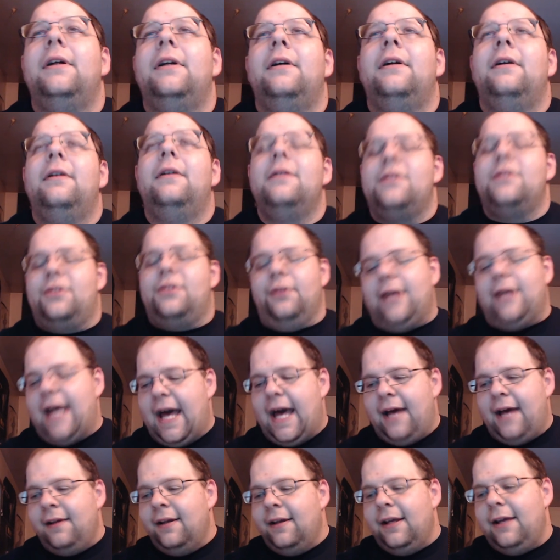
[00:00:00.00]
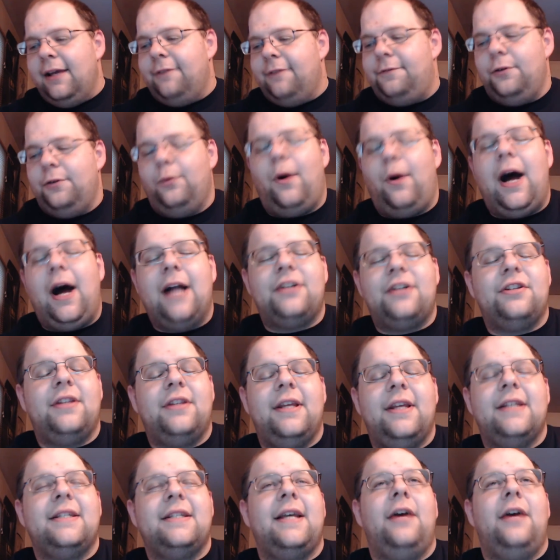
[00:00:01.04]
So yeah, if you watched
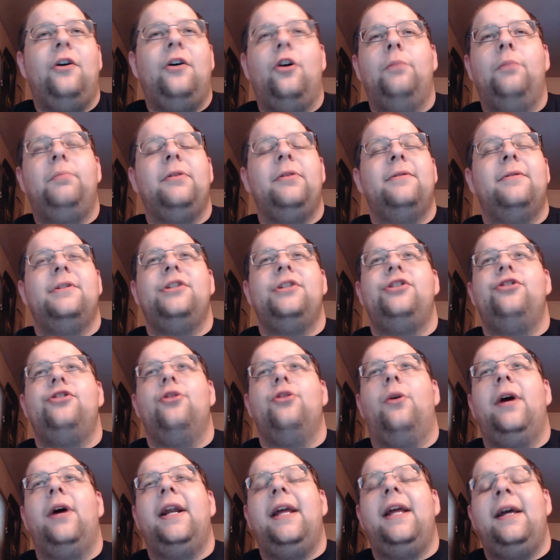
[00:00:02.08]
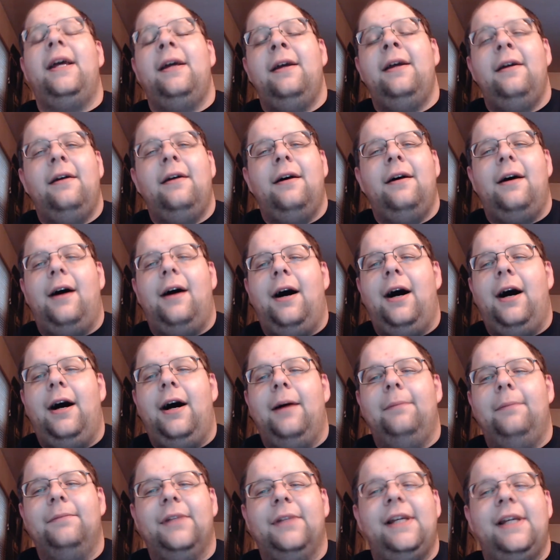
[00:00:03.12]
this, I hope you enjoyed it.
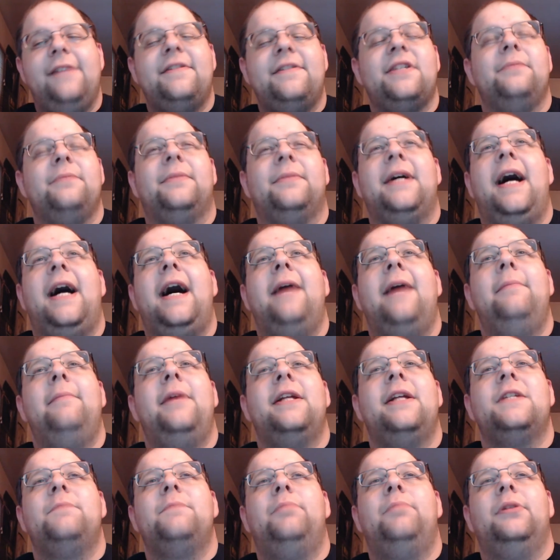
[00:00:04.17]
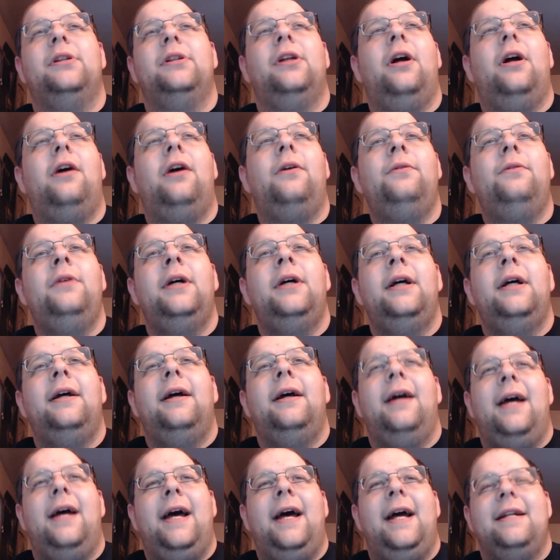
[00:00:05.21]
Leave some comments below,
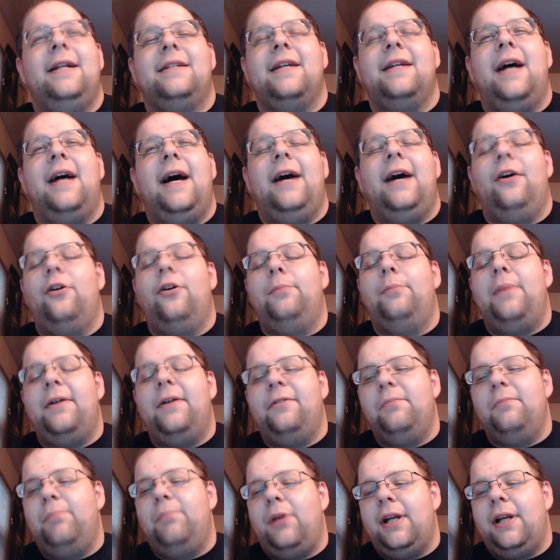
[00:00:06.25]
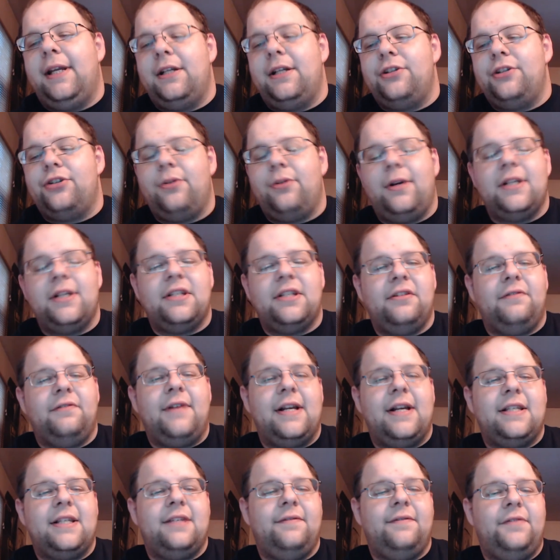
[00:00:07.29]
and I hope everybody enjoys the
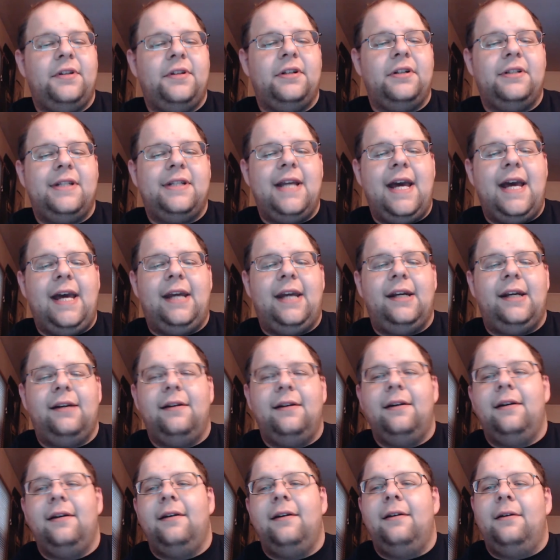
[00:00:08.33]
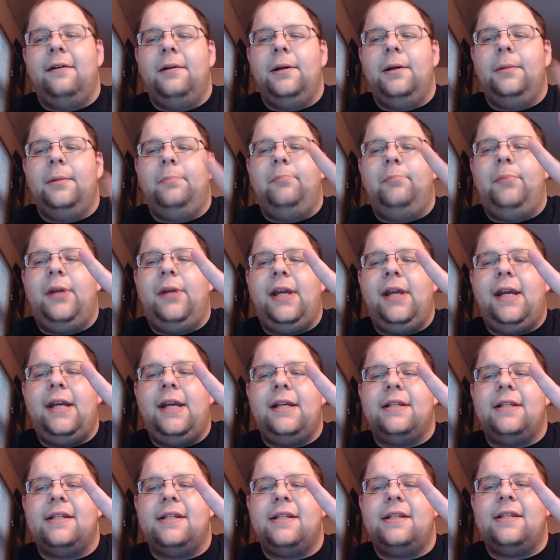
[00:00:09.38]
rest of their day.
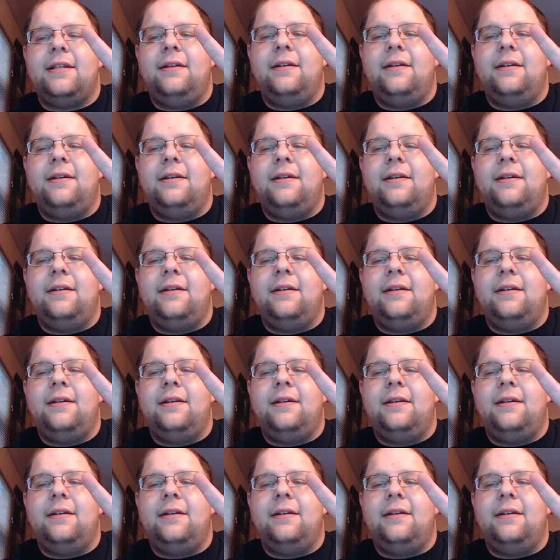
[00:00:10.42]
Peace.